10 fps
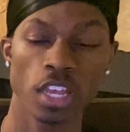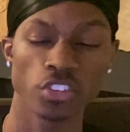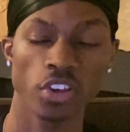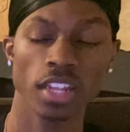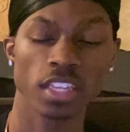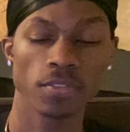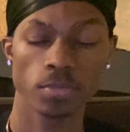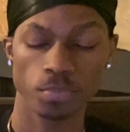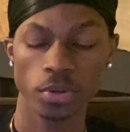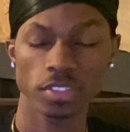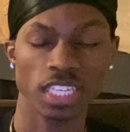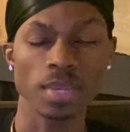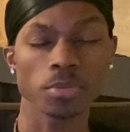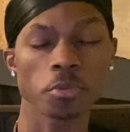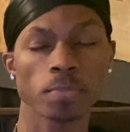Try to keep
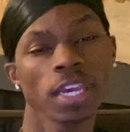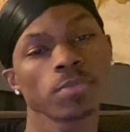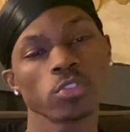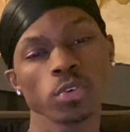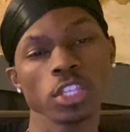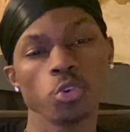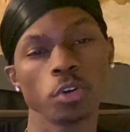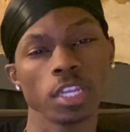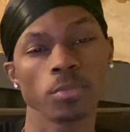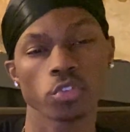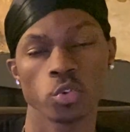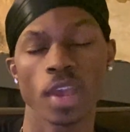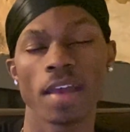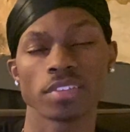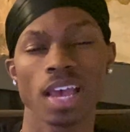some space between you and him so you
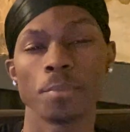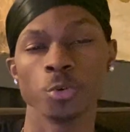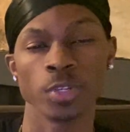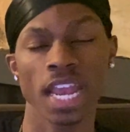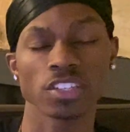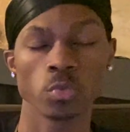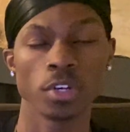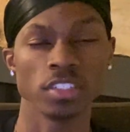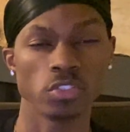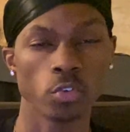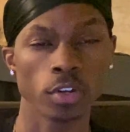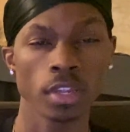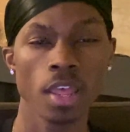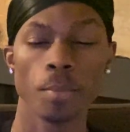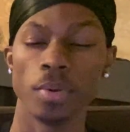have time to react to what he's doing,
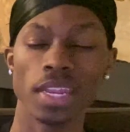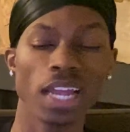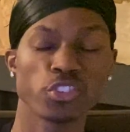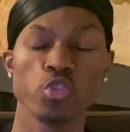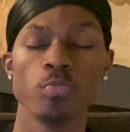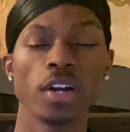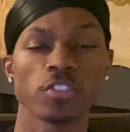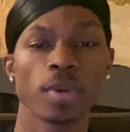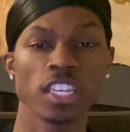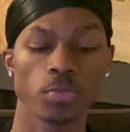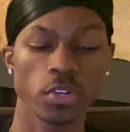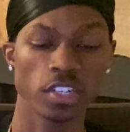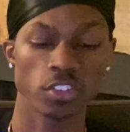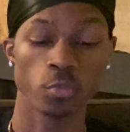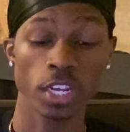but not too much space, because
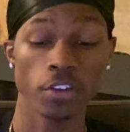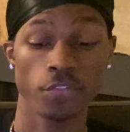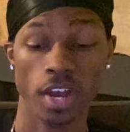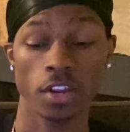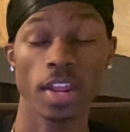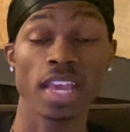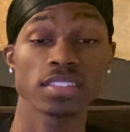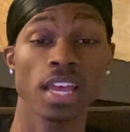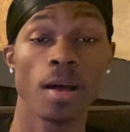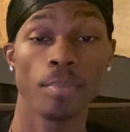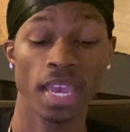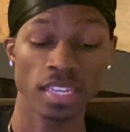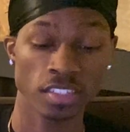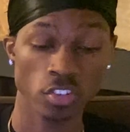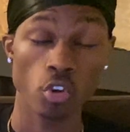the Ring of Fire, as time
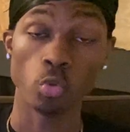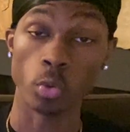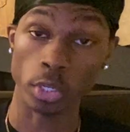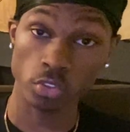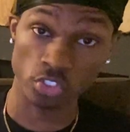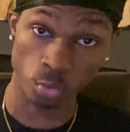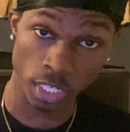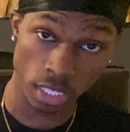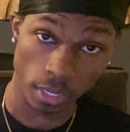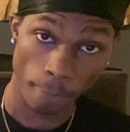passes, will shrink,